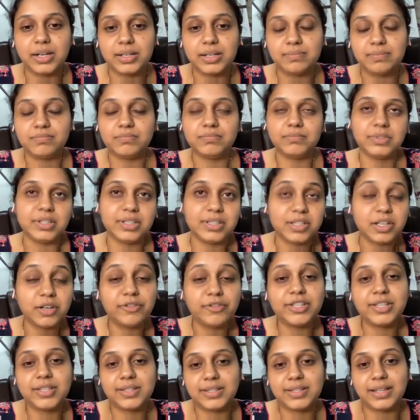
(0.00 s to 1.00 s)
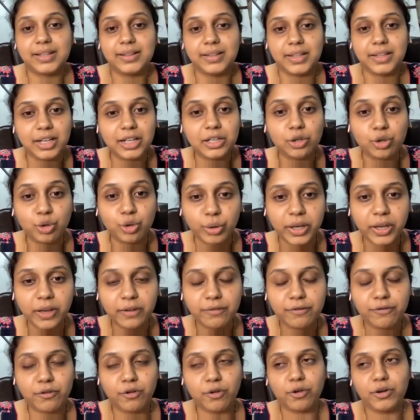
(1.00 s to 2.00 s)
of the services that they are
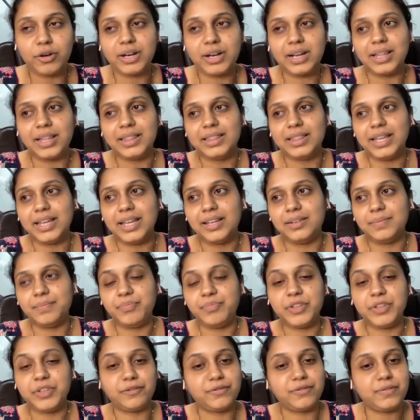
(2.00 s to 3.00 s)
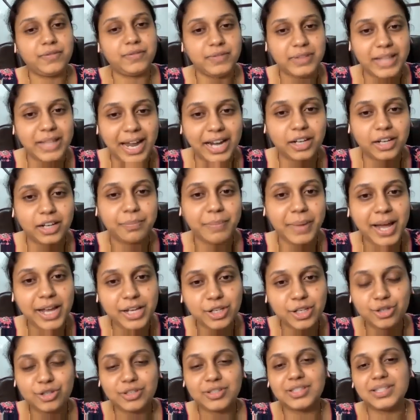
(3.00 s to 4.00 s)
looking for. And then if that
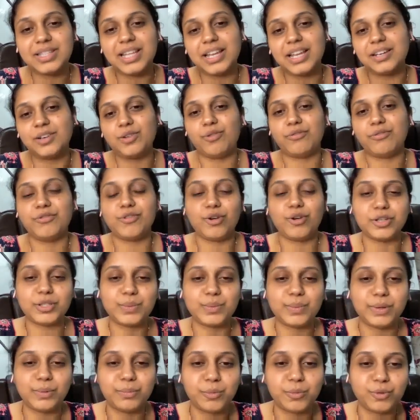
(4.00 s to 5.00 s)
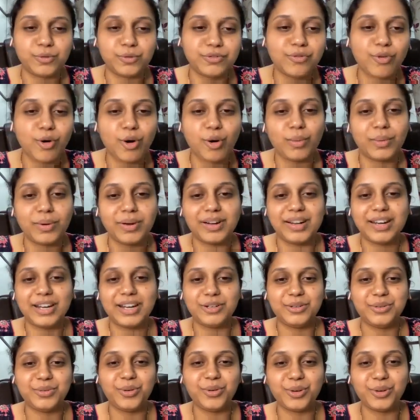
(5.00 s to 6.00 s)
matches, then of course we move forward
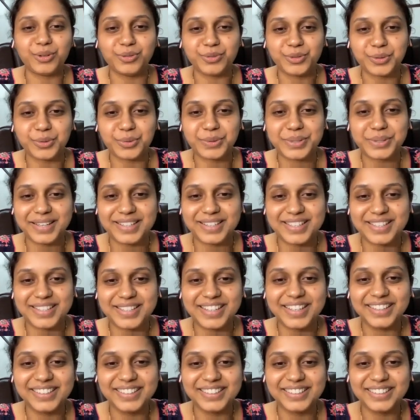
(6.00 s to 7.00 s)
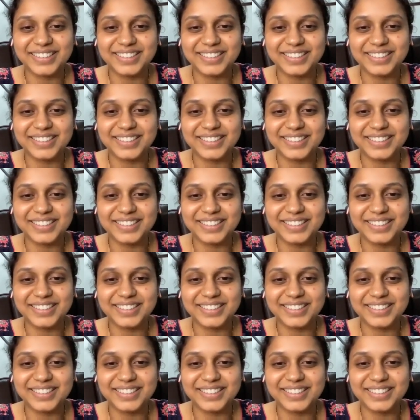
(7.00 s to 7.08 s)
and do all of those things.